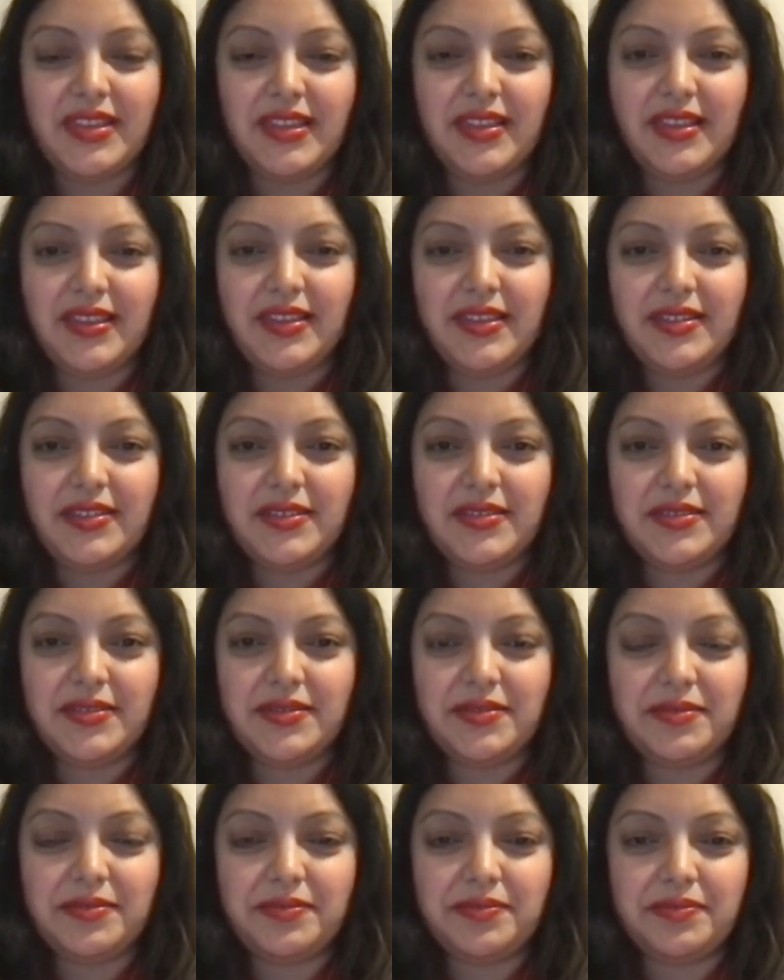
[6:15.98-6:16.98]

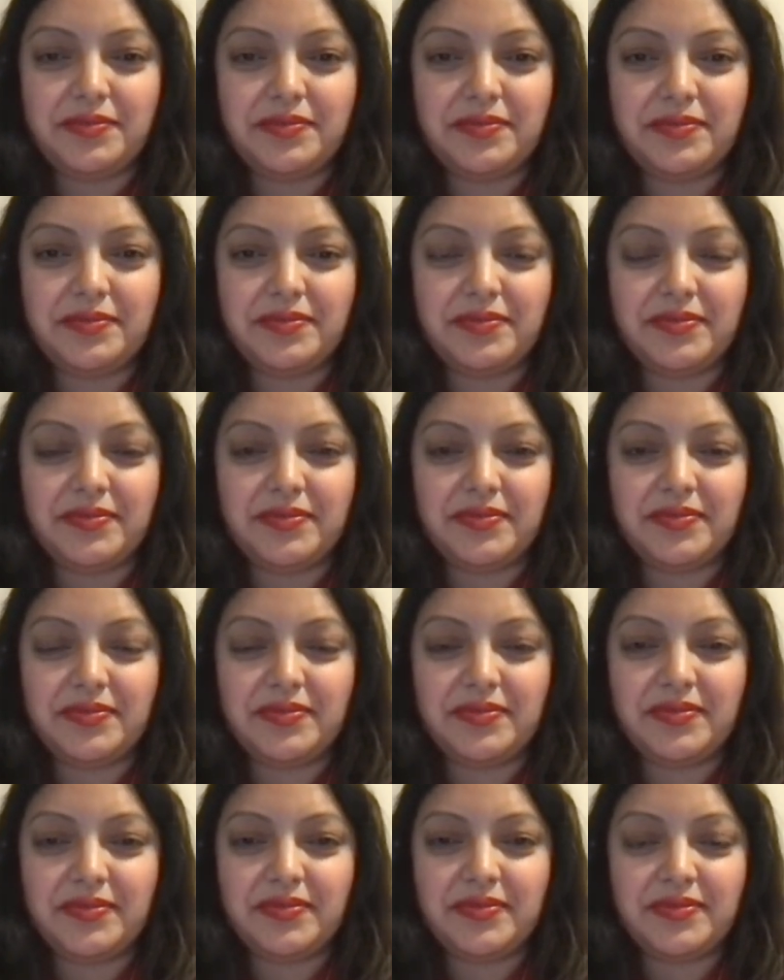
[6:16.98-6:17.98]

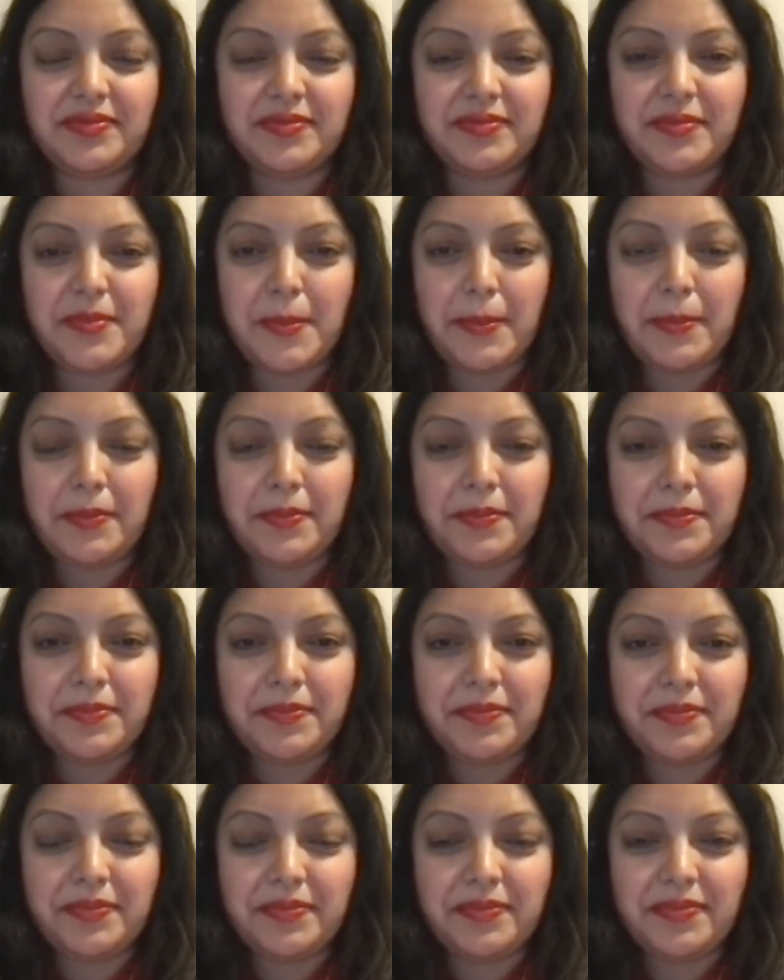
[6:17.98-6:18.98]

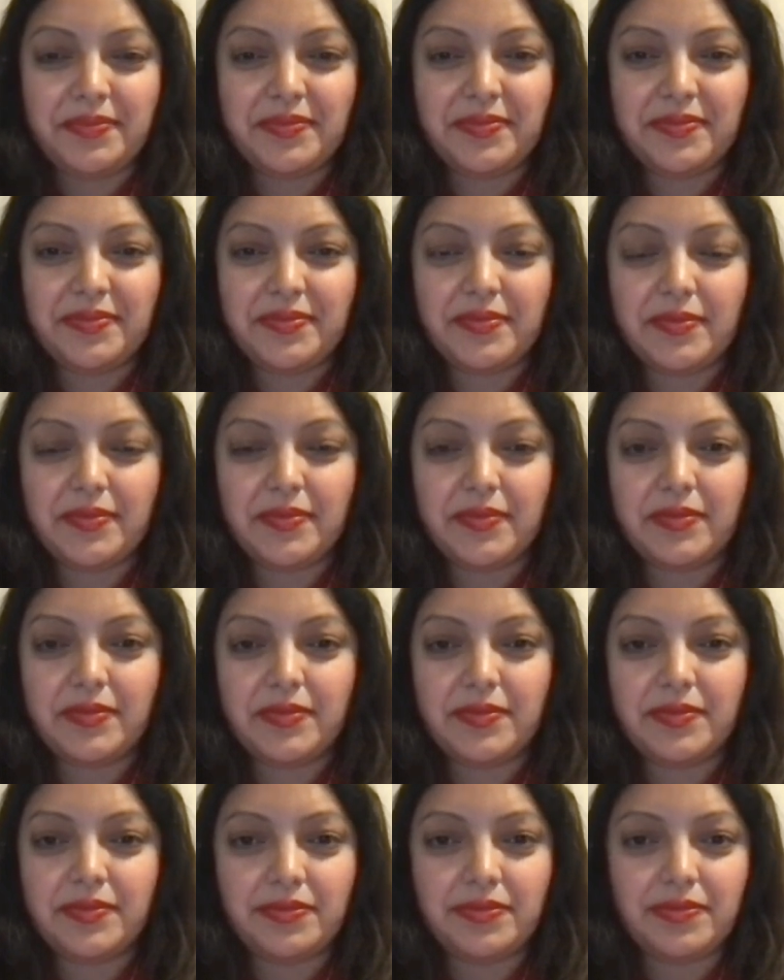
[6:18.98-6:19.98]

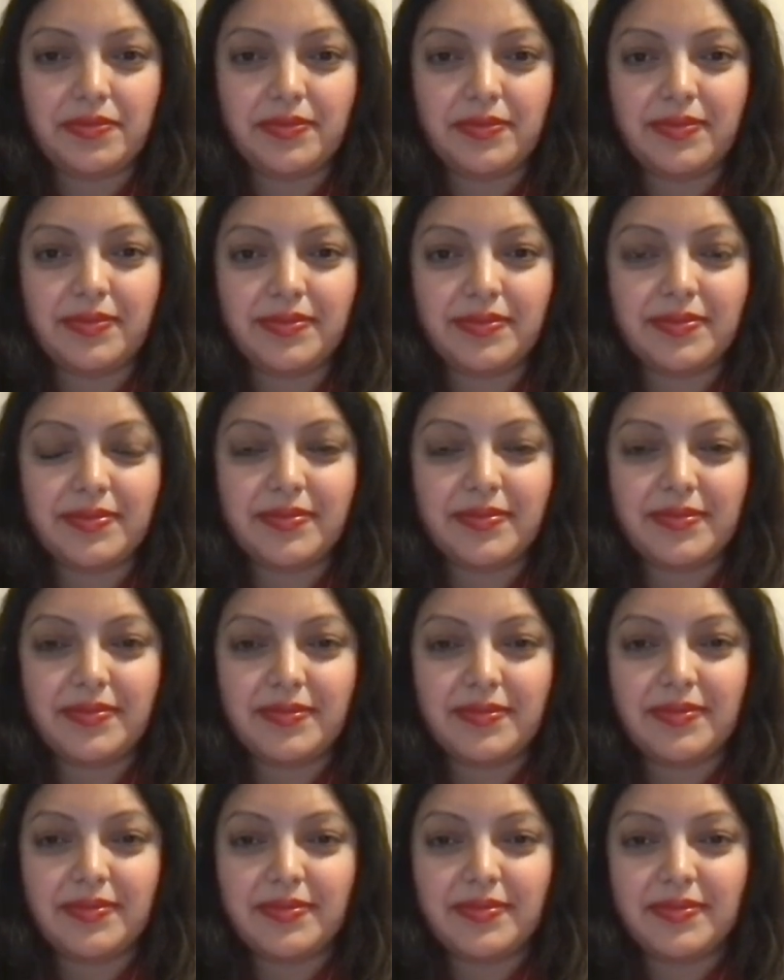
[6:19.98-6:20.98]

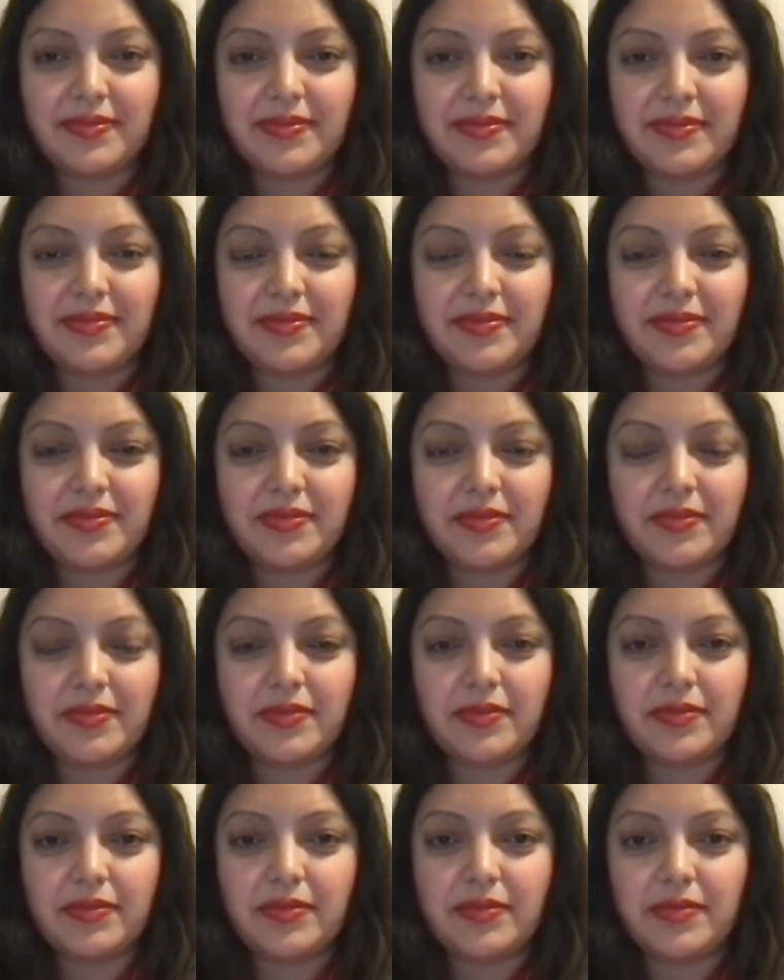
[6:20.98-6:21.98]

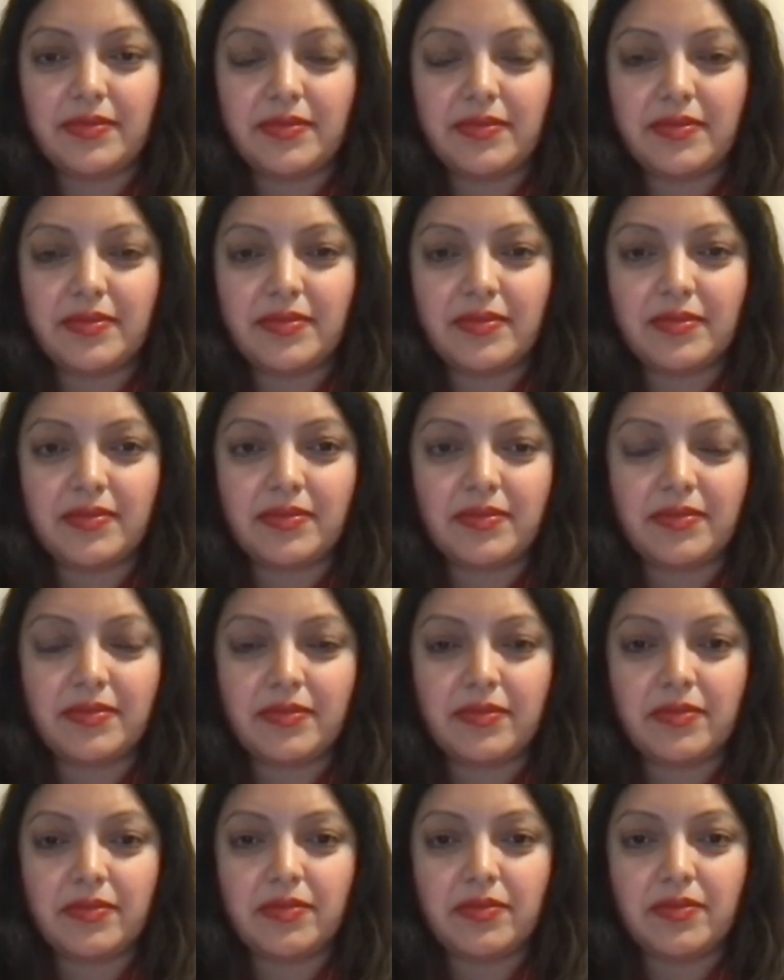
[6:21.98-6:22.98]

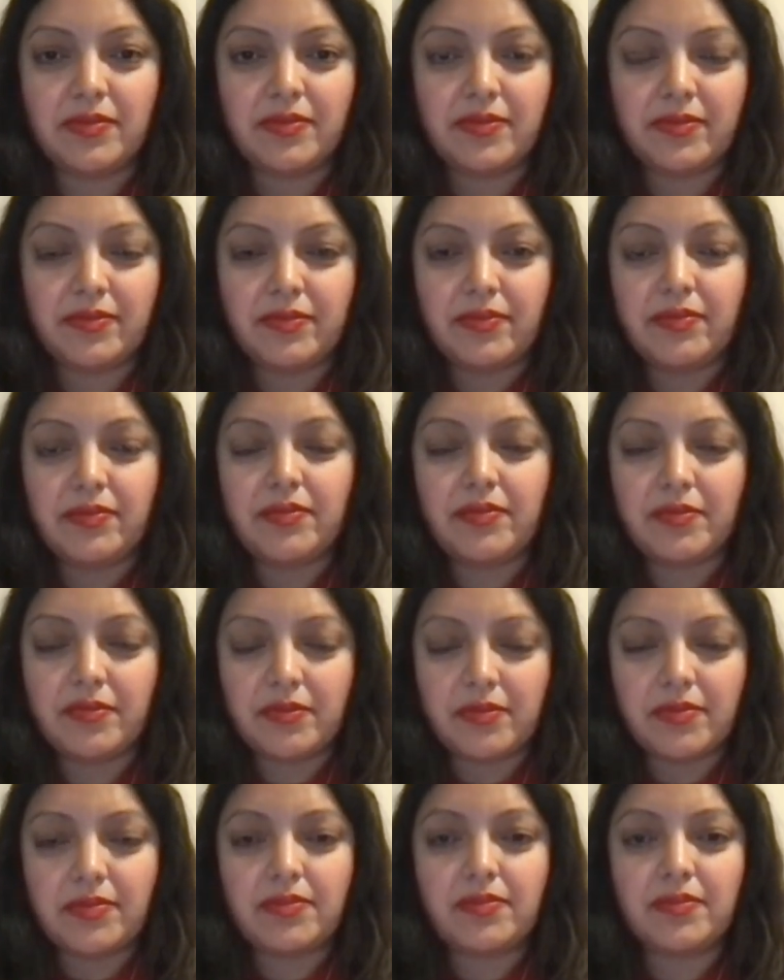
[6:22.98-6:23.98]
This person isn't speaking.